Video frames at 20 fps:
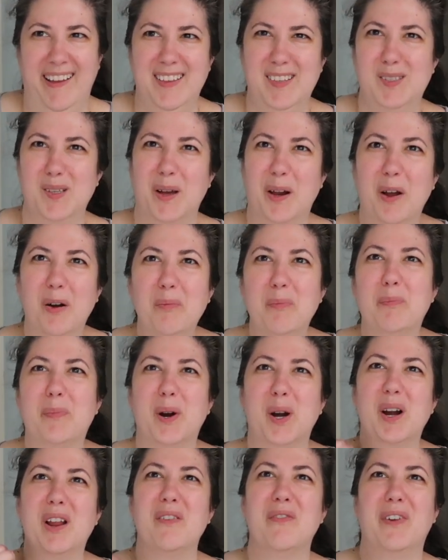So I don't
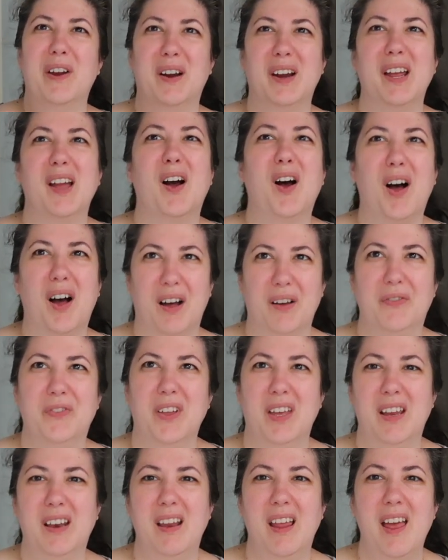burn it very
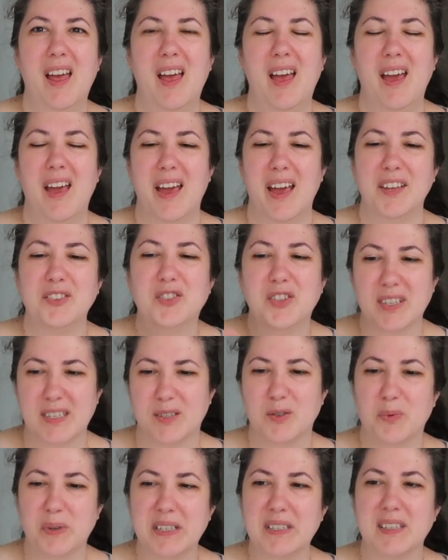often. And
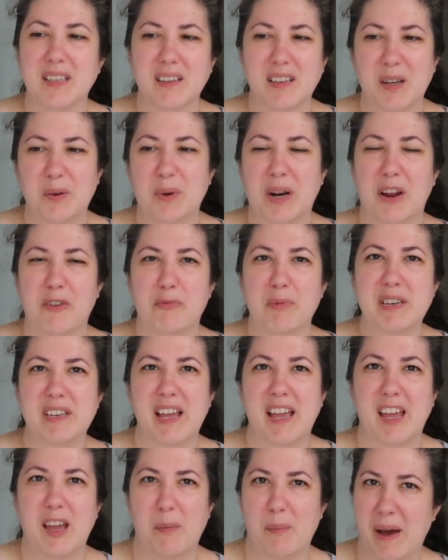just recently when I've been
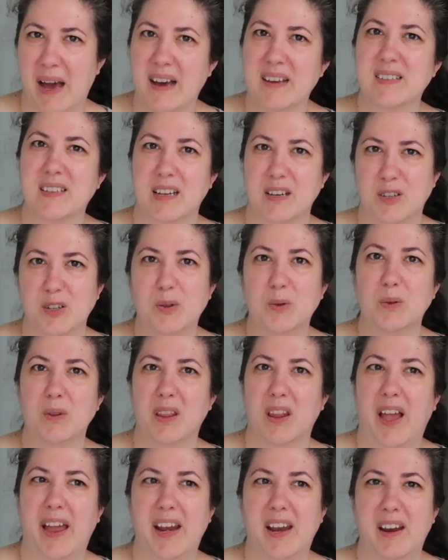taking baths, I do
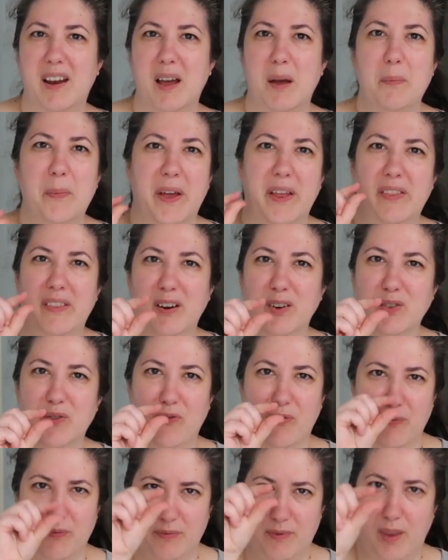light it up, and there's
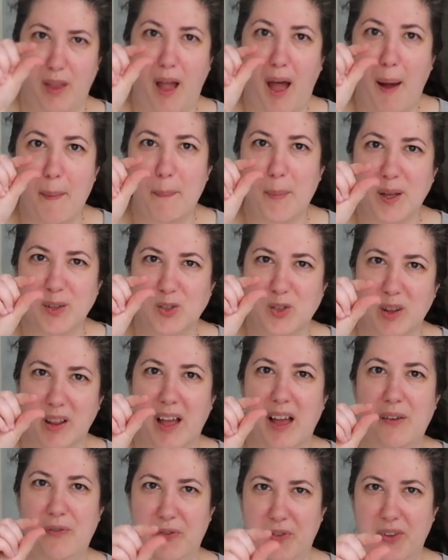not much
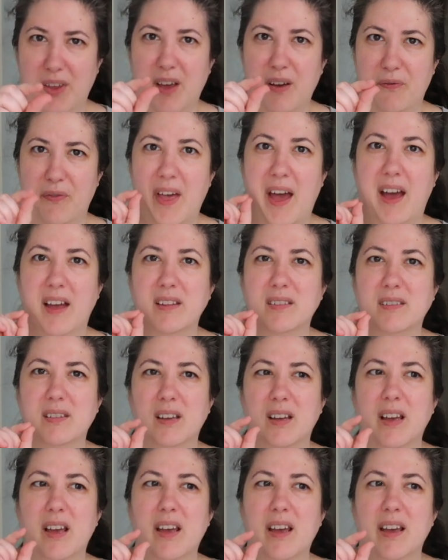left of that
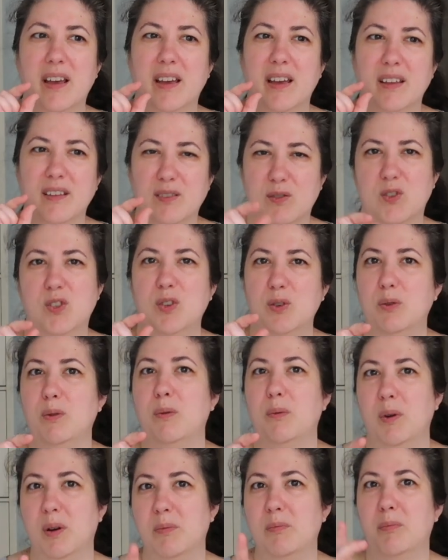
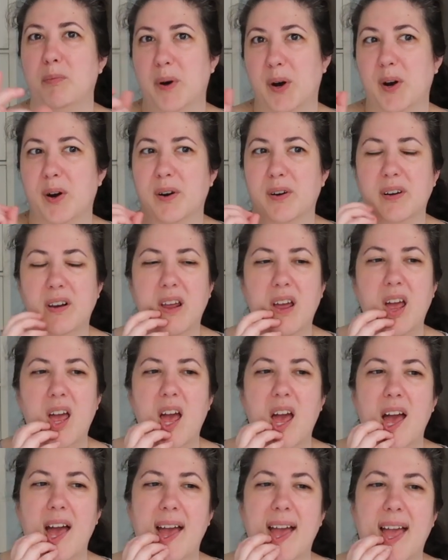to burn.
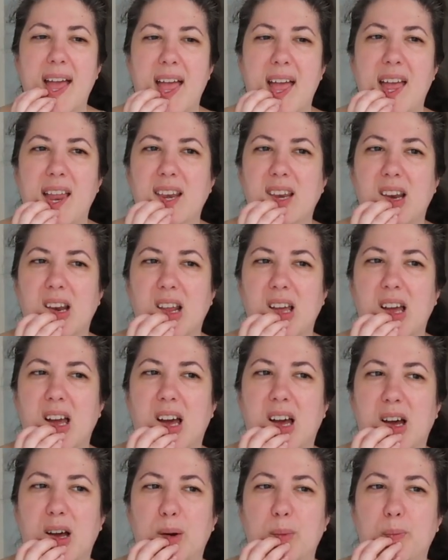And
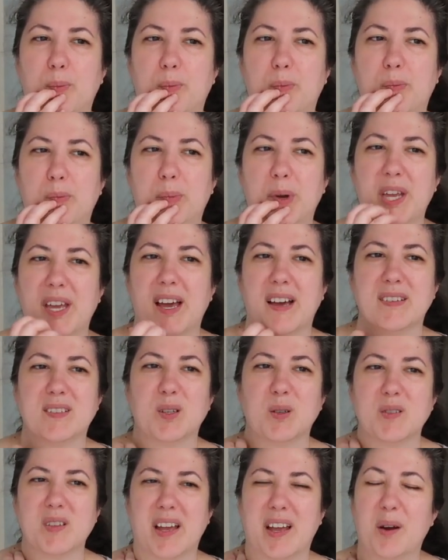But yeah,
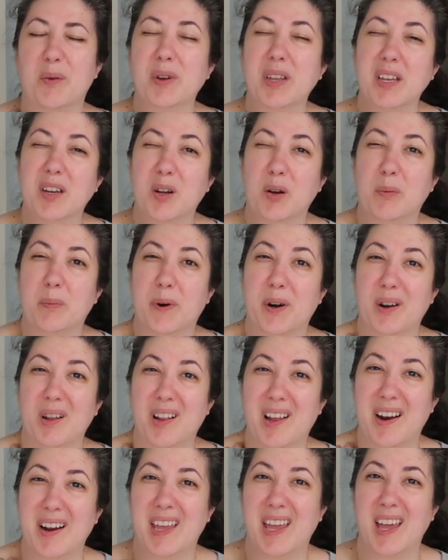so it's like I really don't burn a
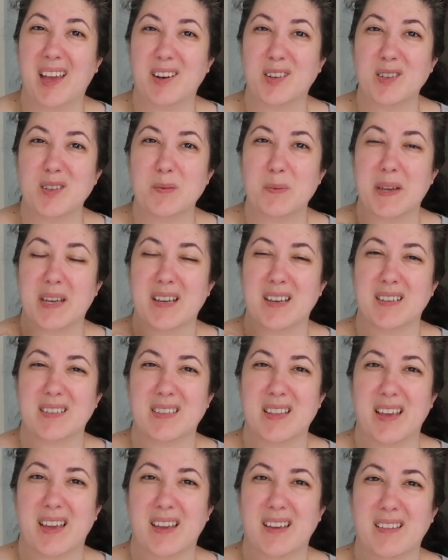lot of candles because
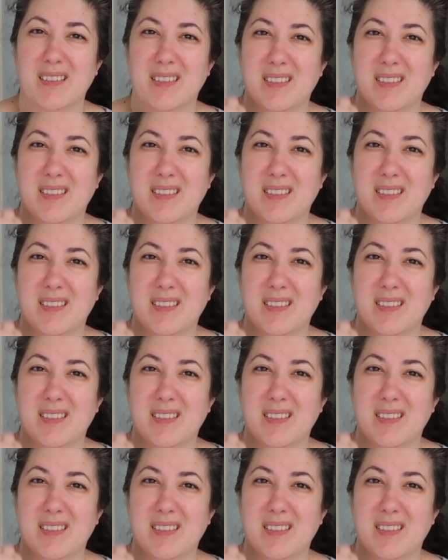the